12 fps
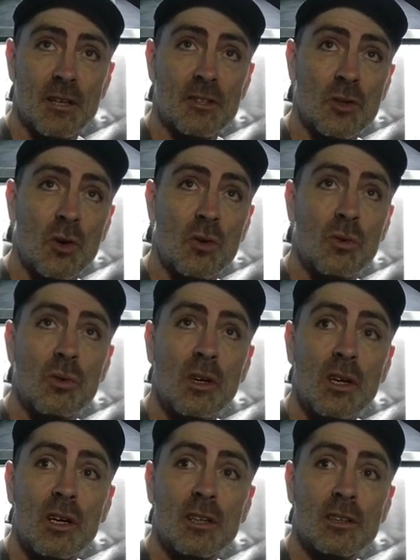so it's all
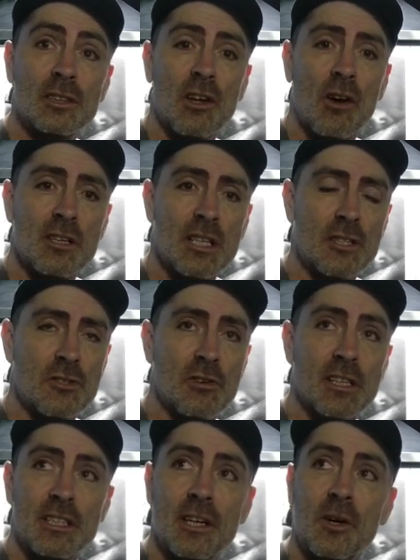nicely
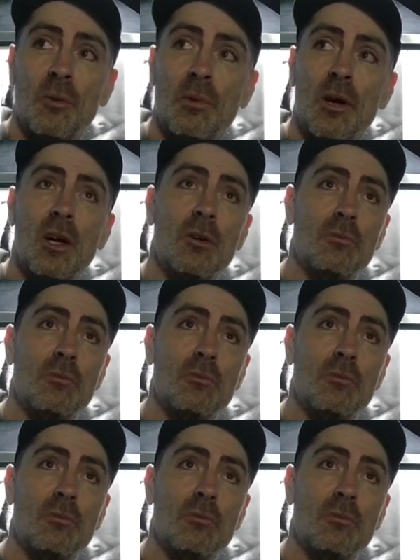treated up.